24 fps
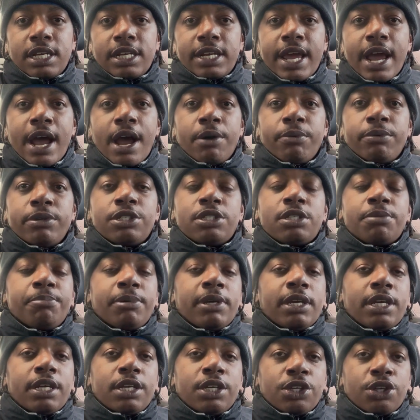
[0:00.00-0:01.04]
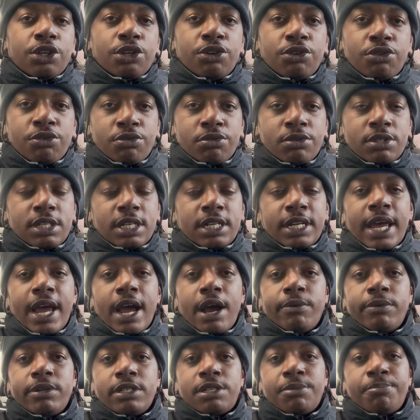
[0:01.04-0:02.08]
and how it's being used and
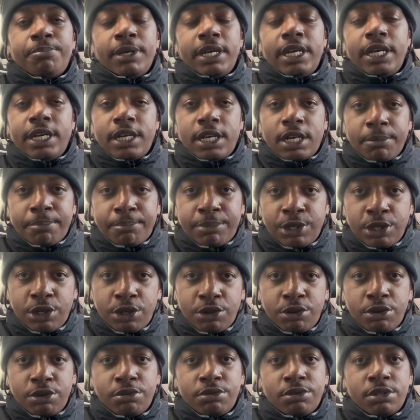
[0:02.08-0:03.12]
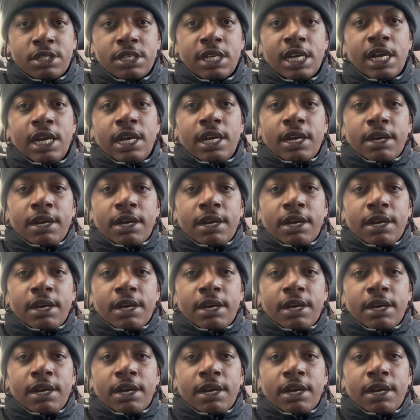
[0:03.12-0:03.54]
how it's being abused